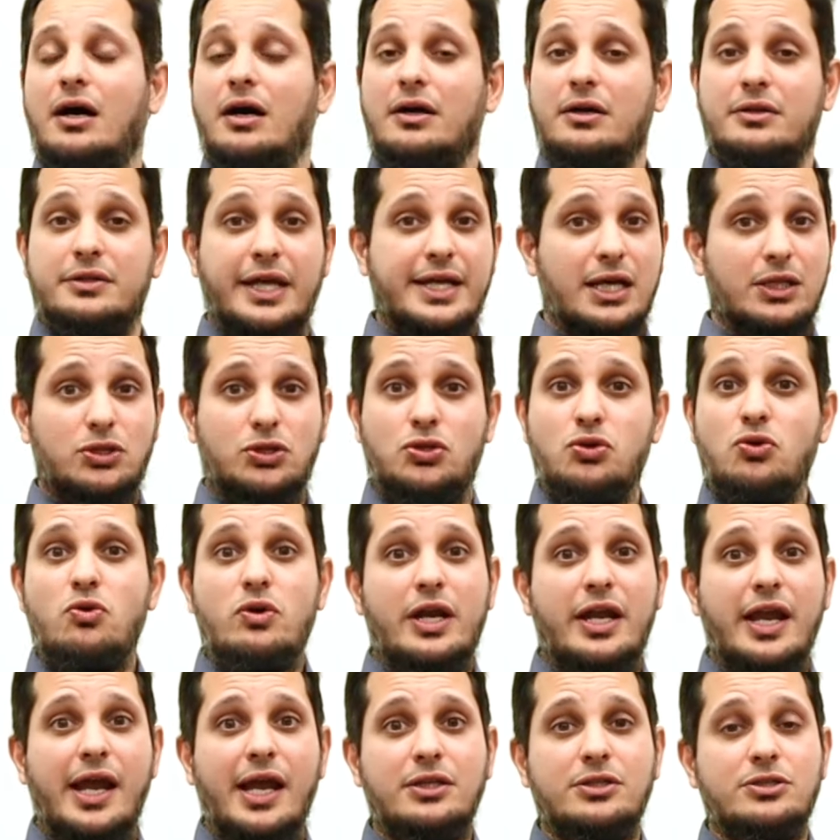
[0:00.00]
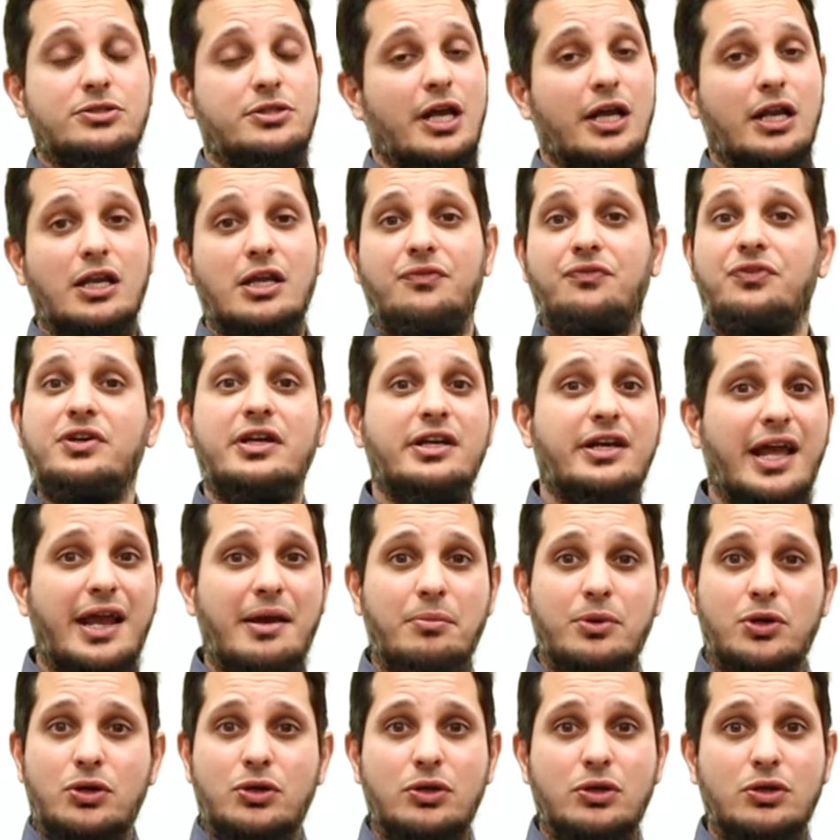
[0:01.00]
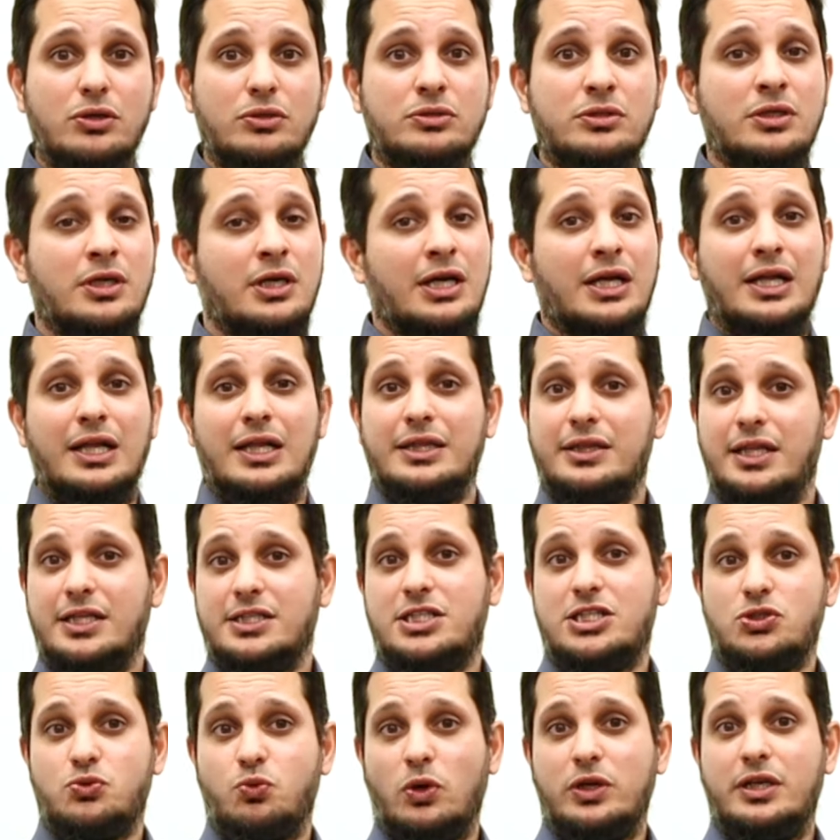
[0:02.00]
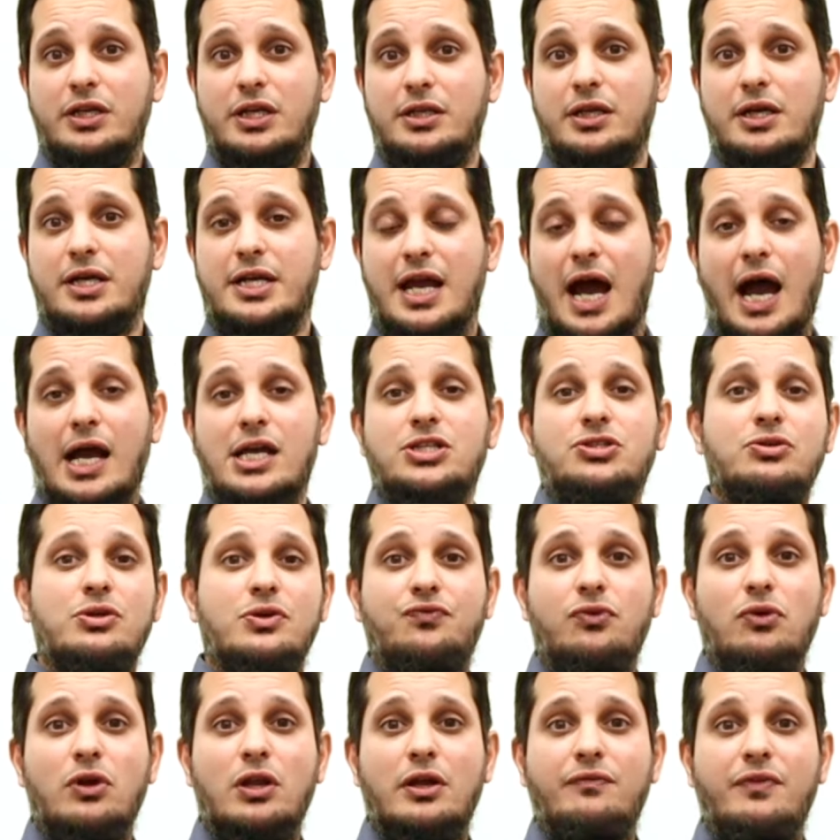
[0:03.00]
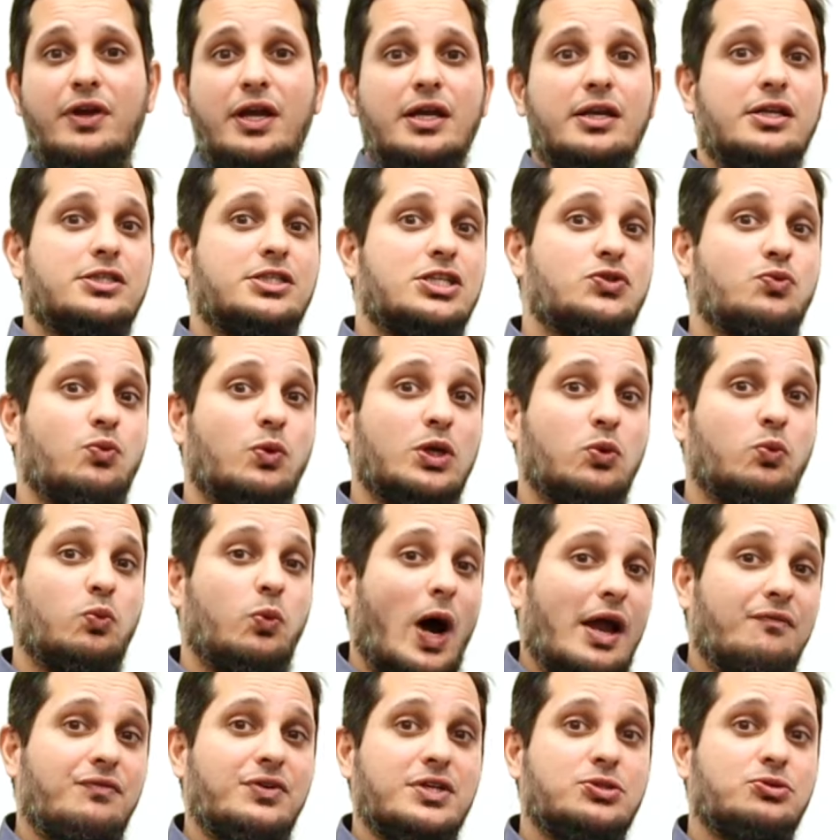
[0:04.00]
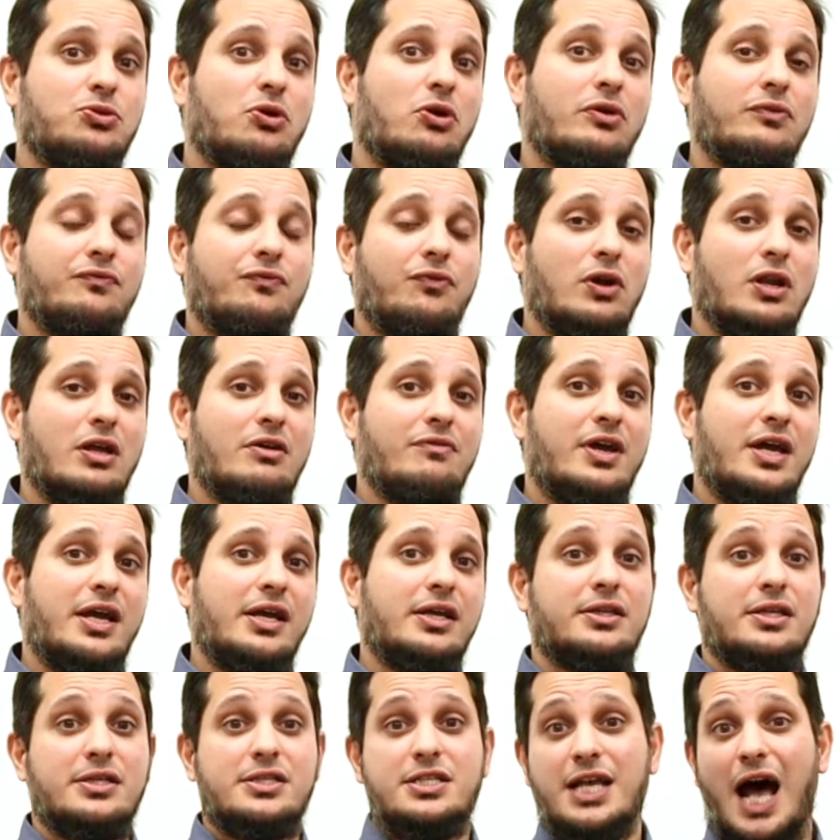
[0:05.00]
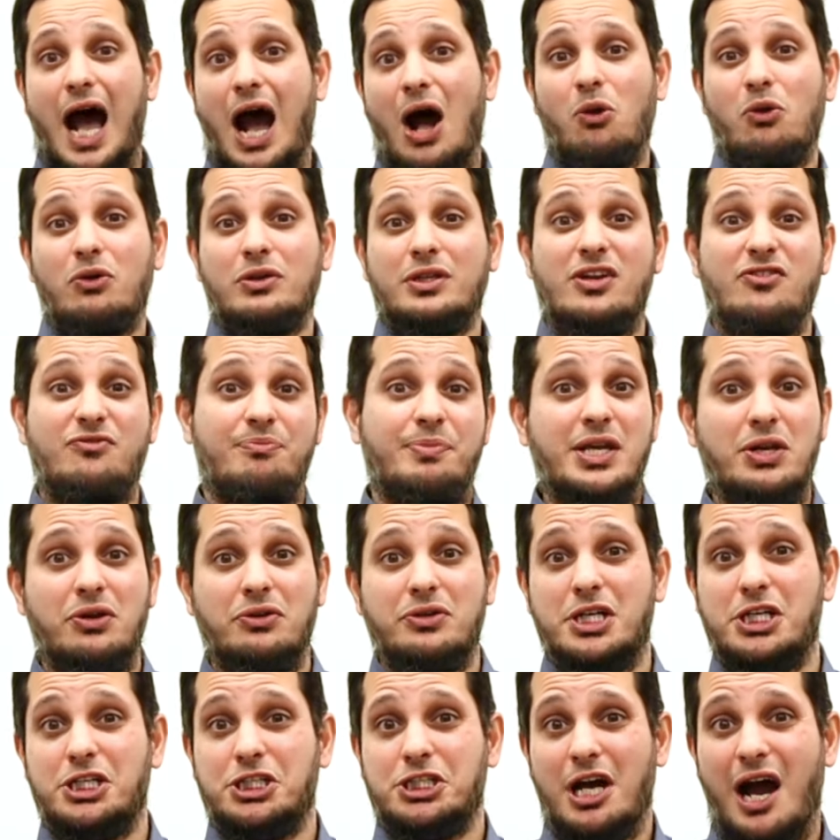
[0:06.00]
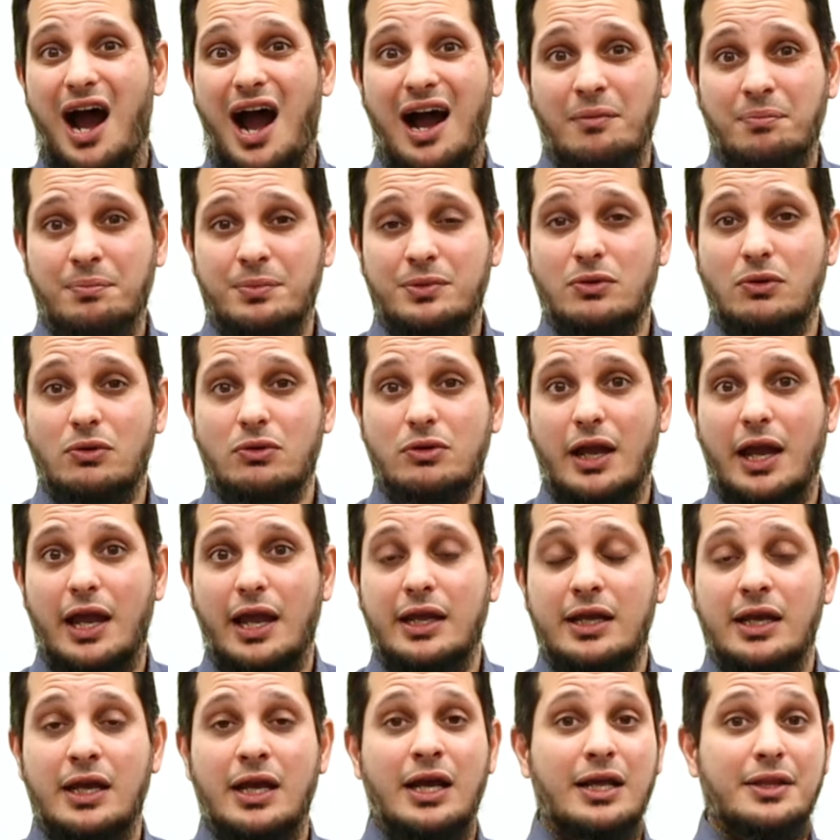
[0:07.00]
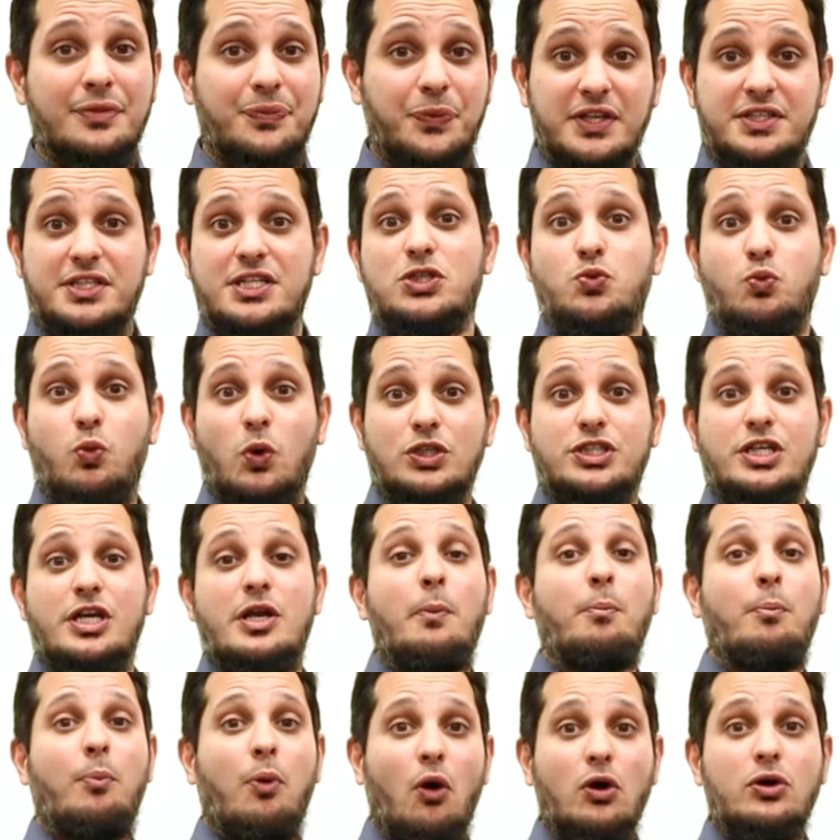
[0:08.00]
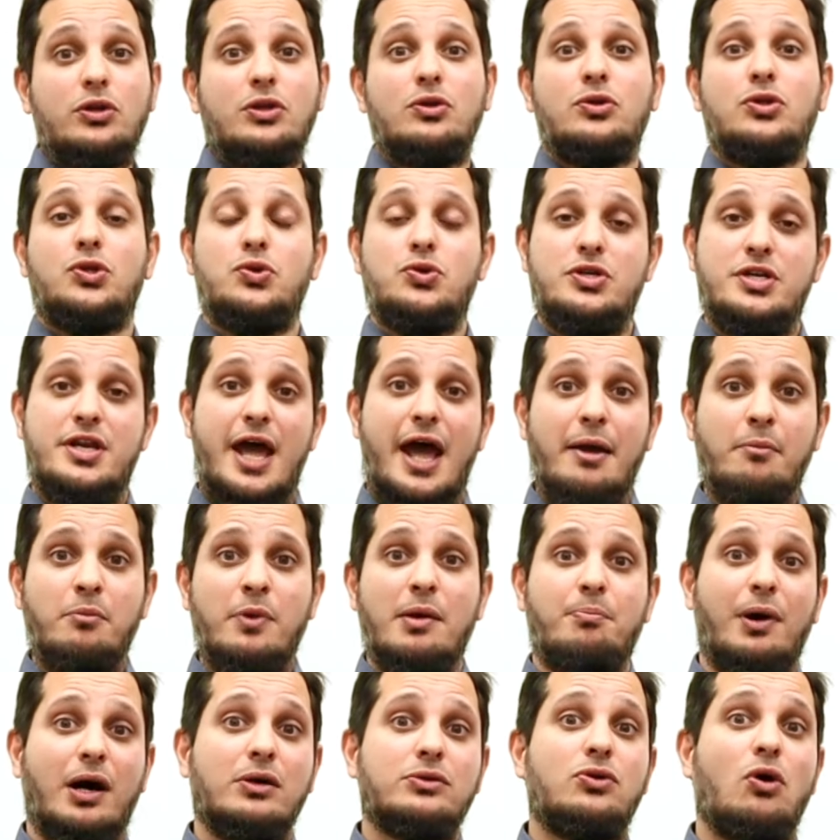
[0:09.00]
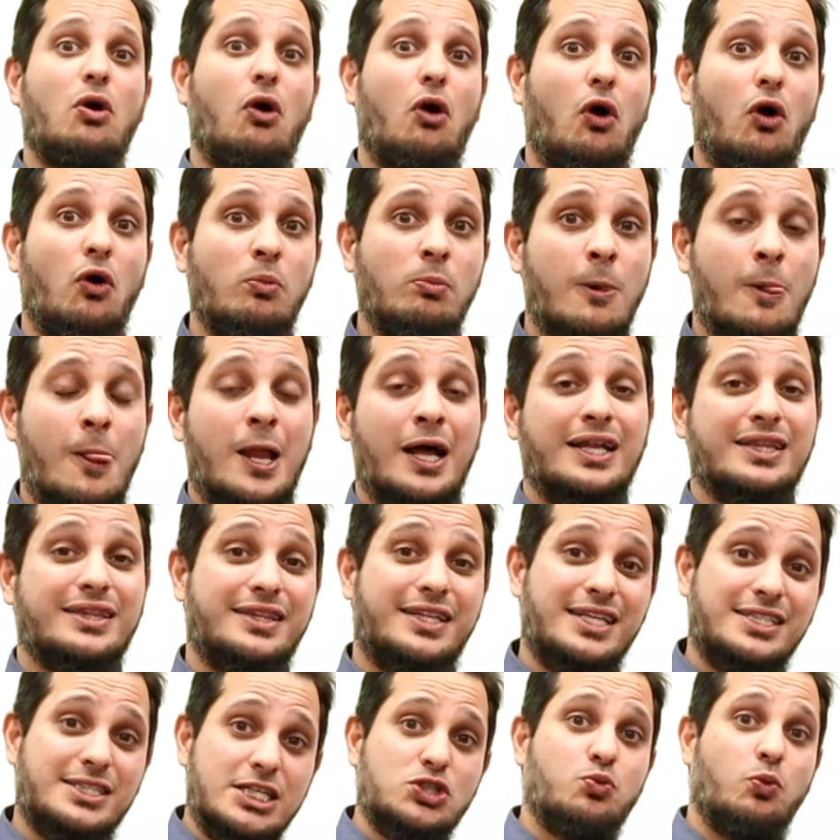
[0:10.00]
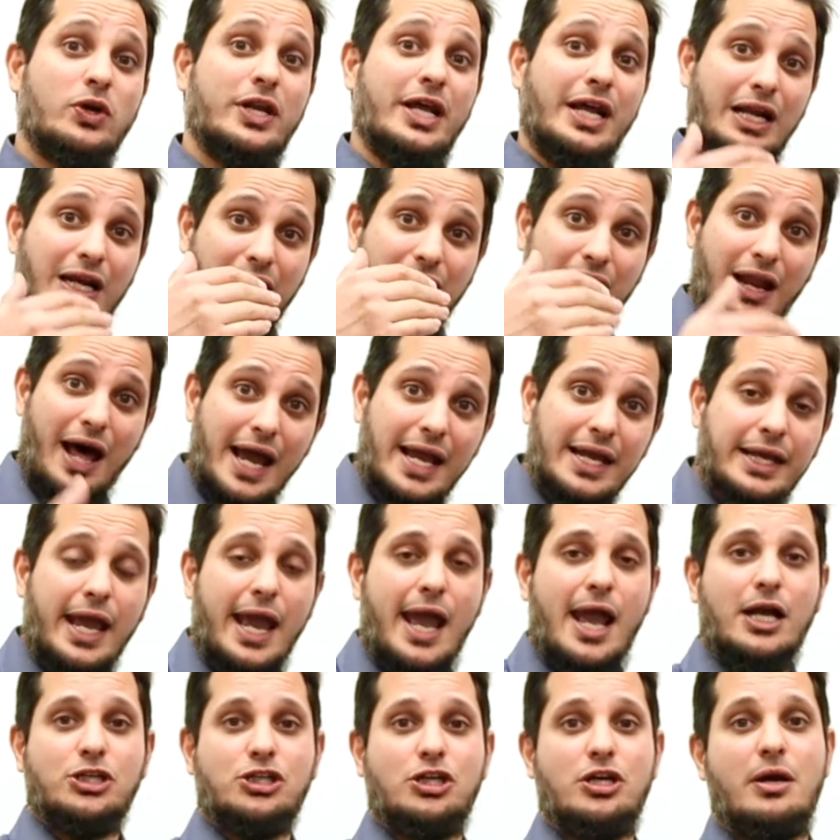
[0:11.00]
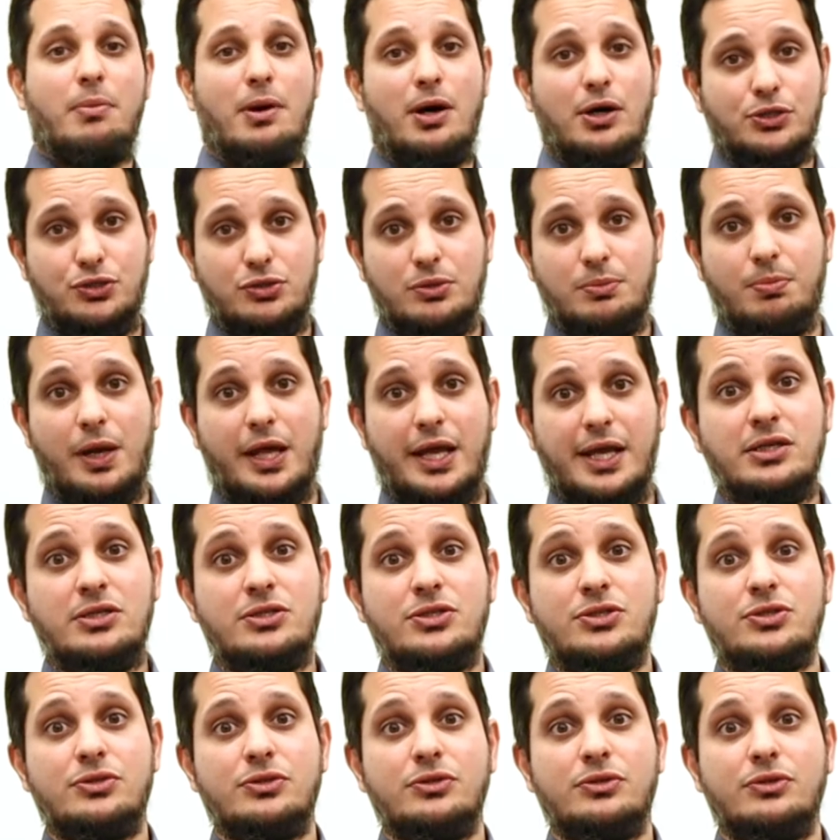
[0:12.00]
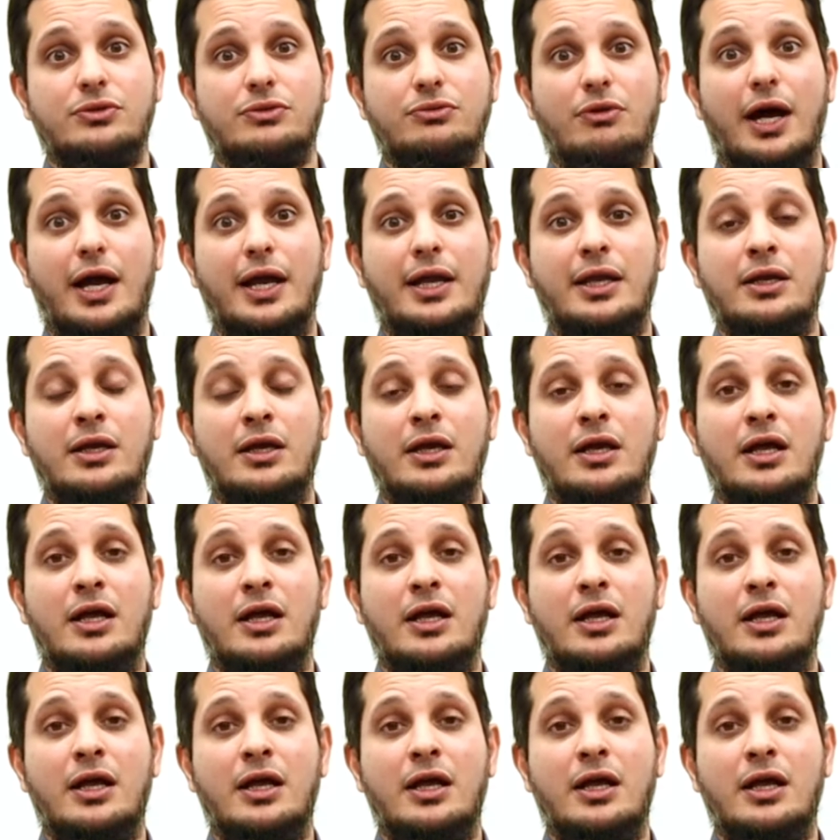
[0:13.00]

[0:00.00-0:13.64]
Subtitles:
They got 2 kids. They live in the neighborhood. This is what the guy's doing for a living. This is what the wife is doing for a living. This is how they've been on the job, okay? This is what's important to them about the home. This is what they like, actually, about your place, right?